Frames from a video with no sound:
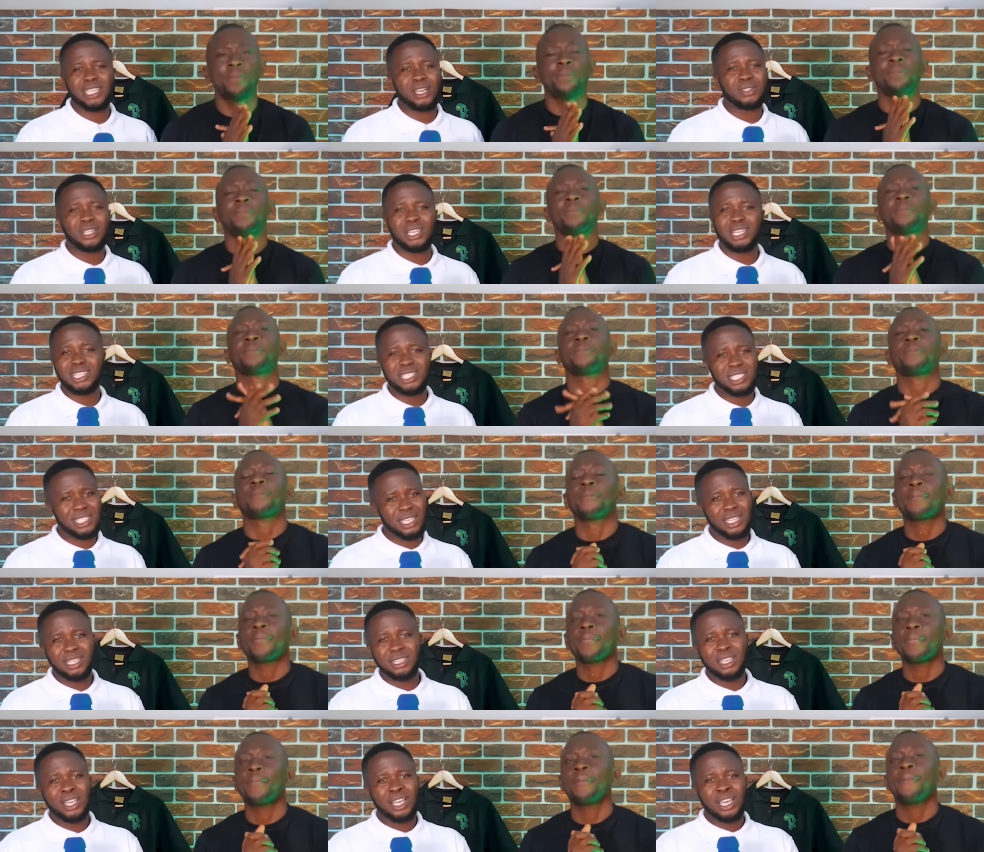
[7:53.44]
Speaker 1: out there,
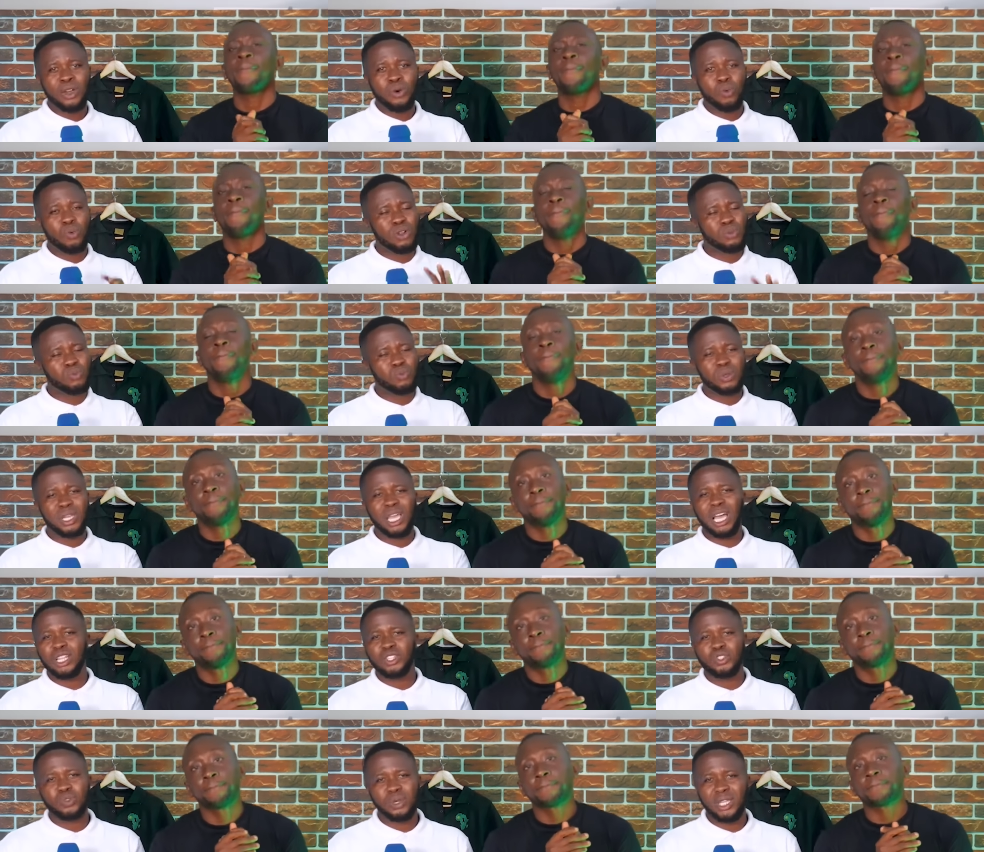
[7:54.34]
listen, what we
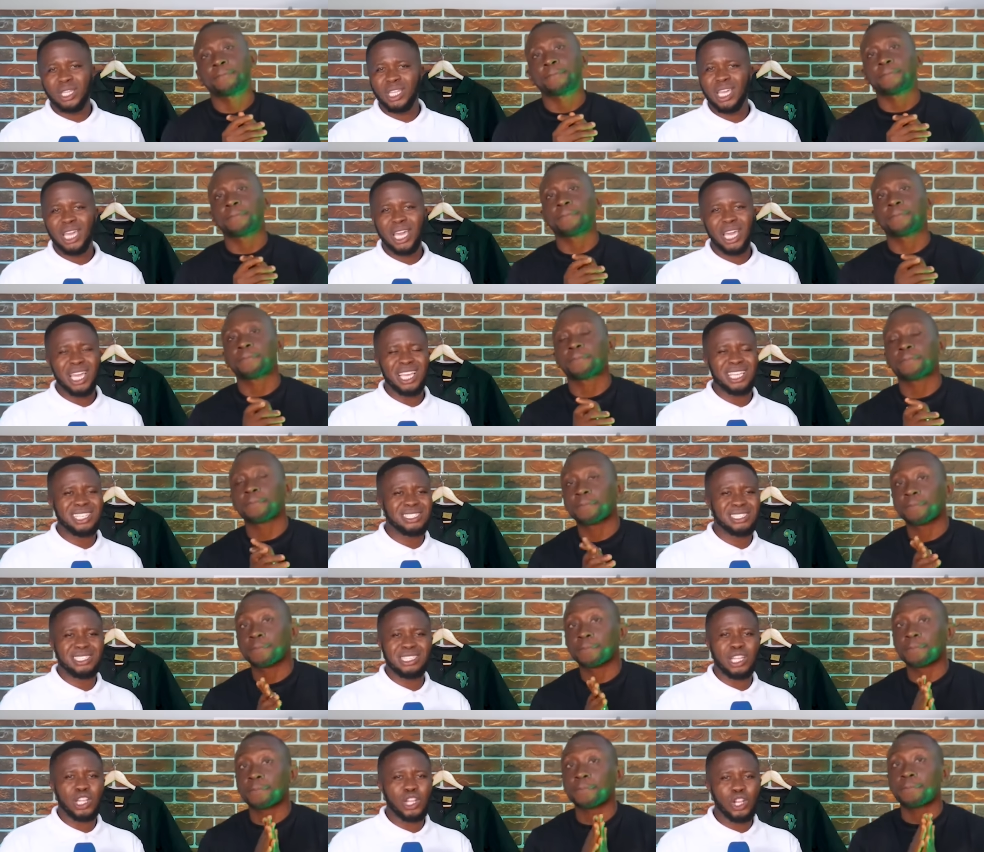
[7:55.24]
are doing here
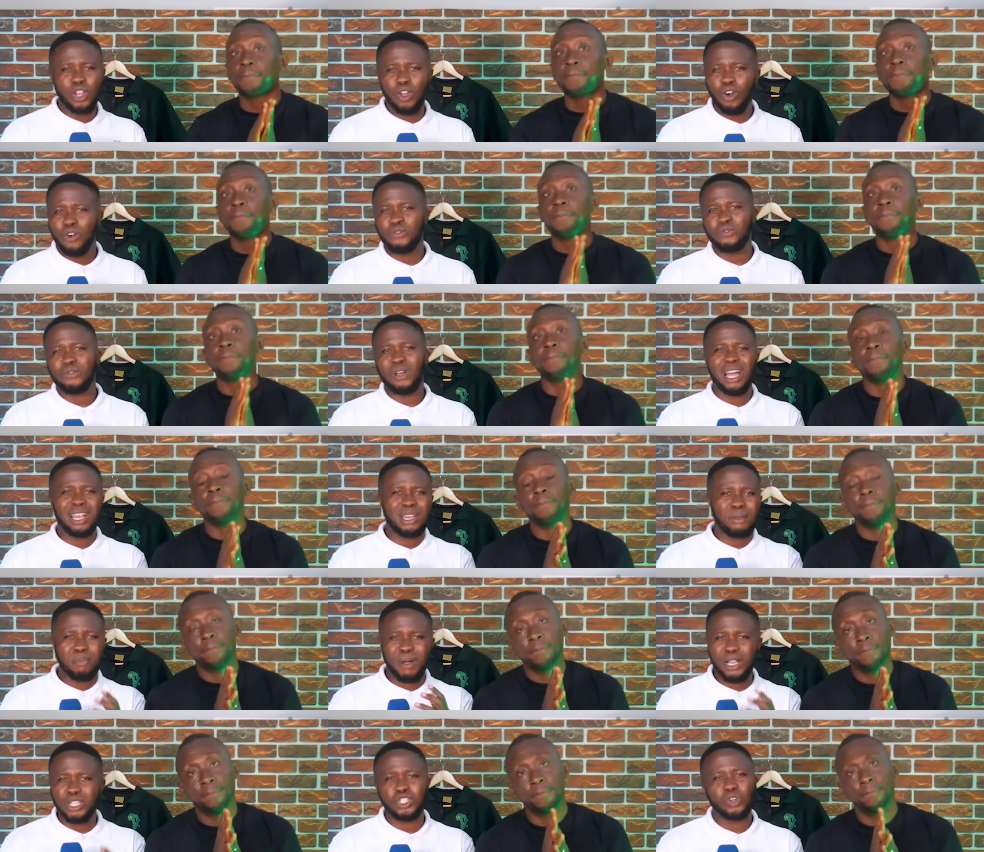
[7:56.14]
is the love and
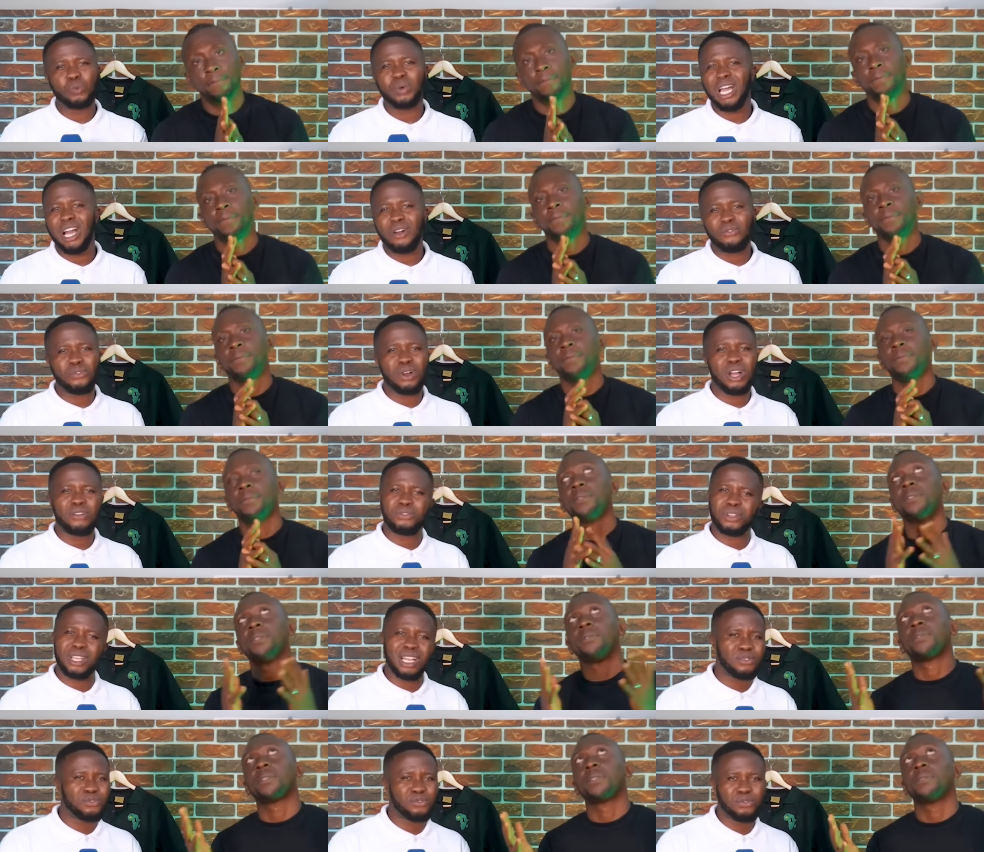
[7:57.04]
the passion we have for
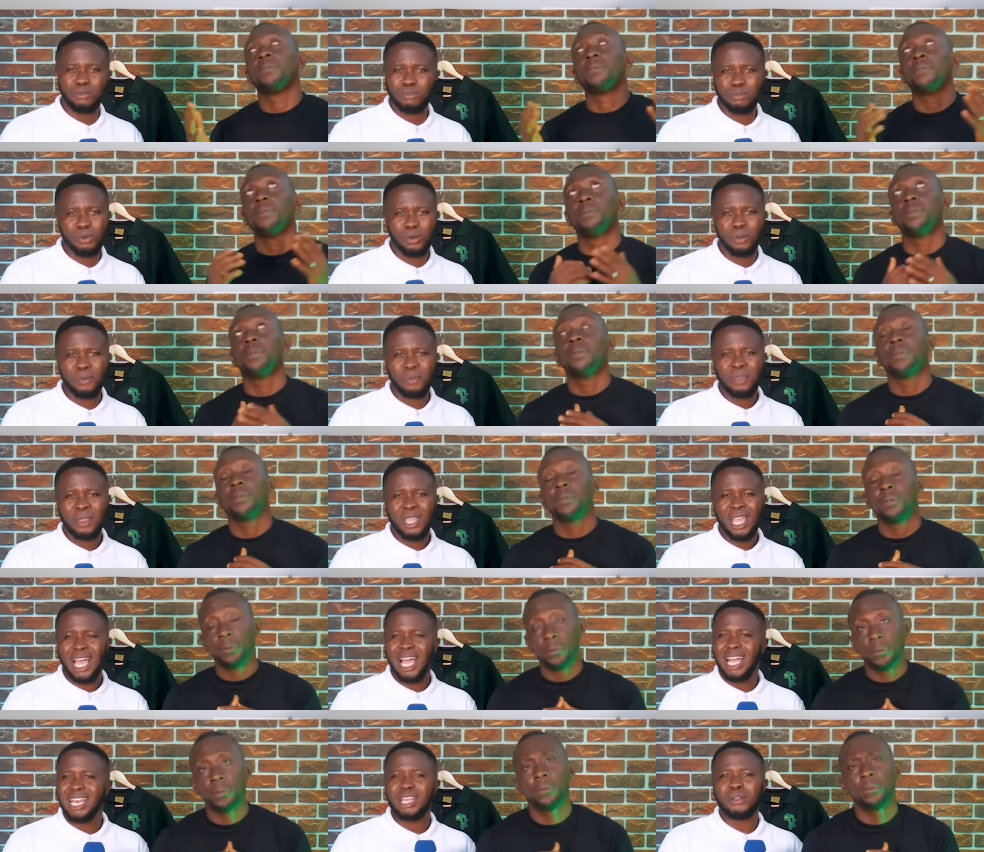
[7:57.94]
African football.
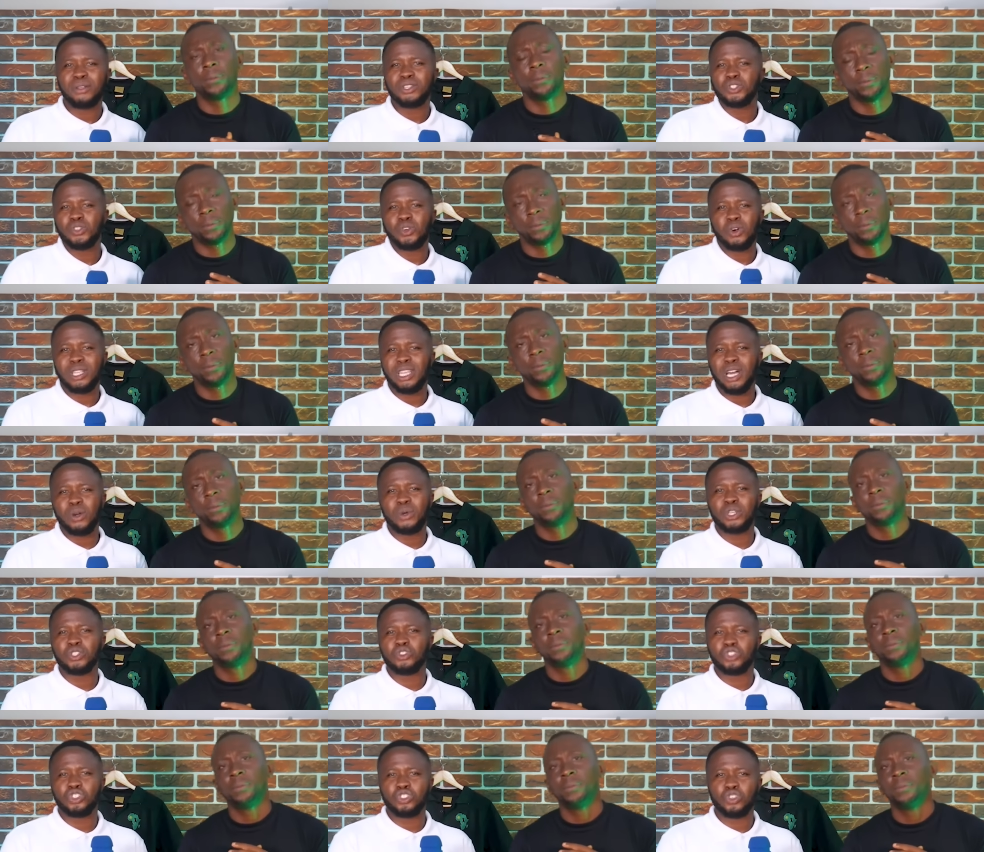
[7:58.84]
And there is no other
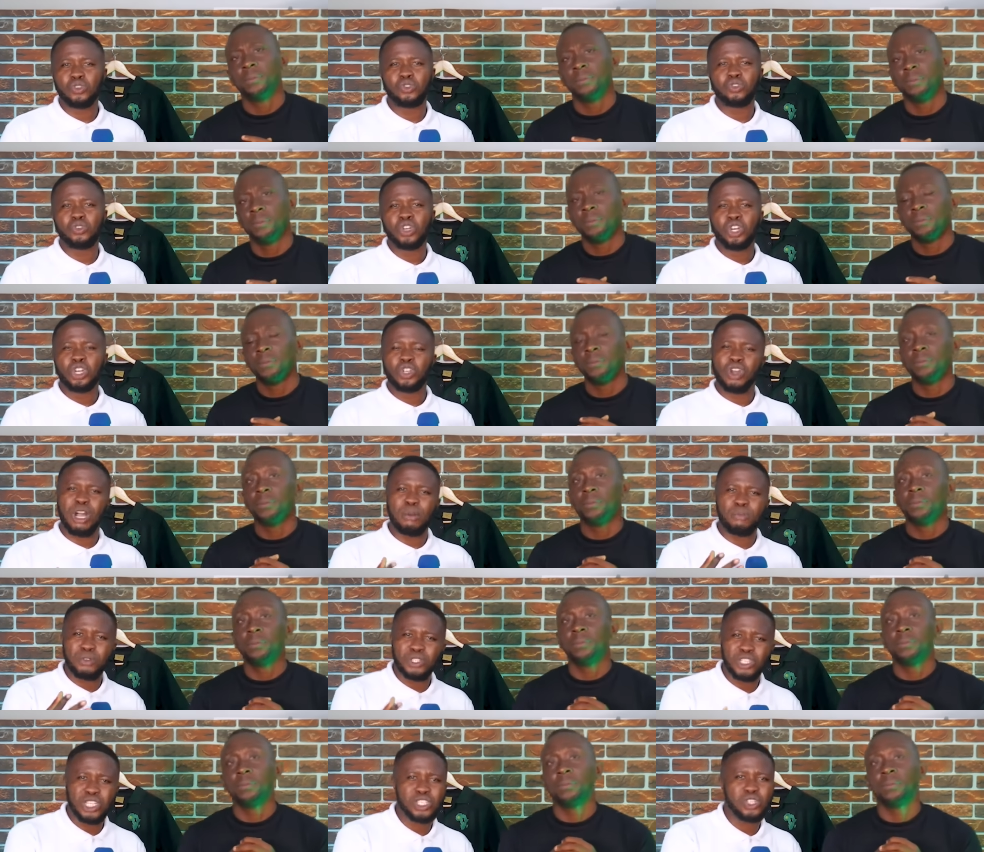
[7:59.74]
way to show your
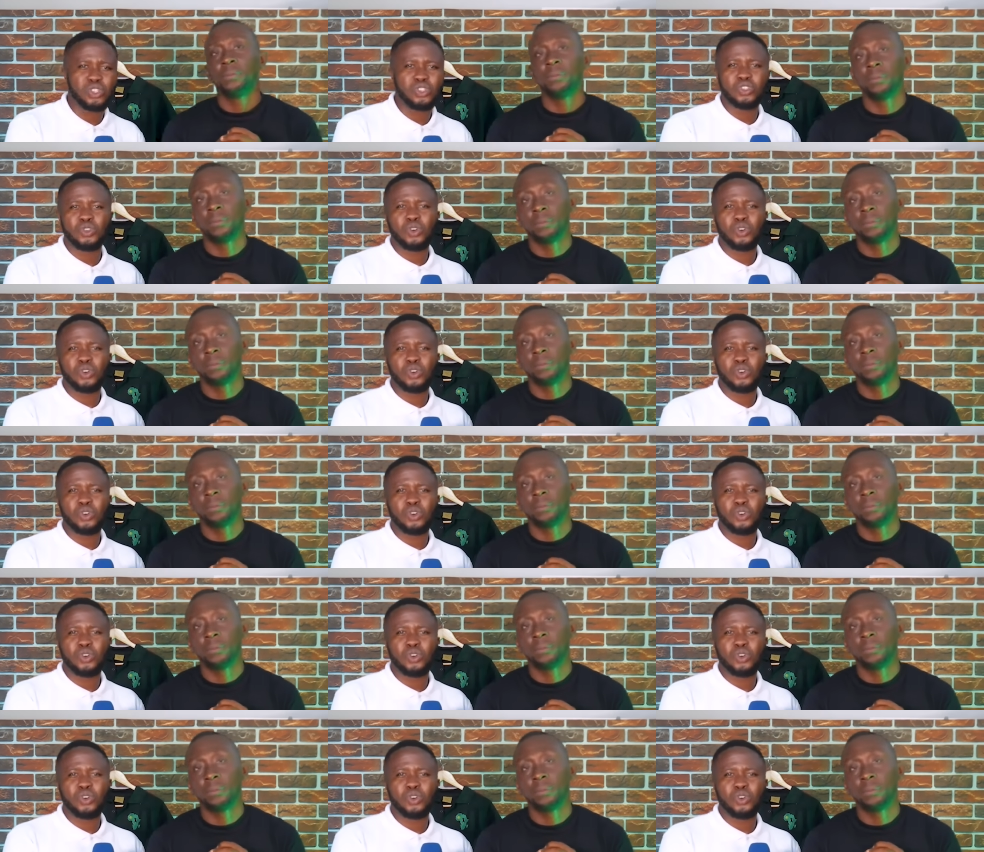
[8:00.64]
appreciation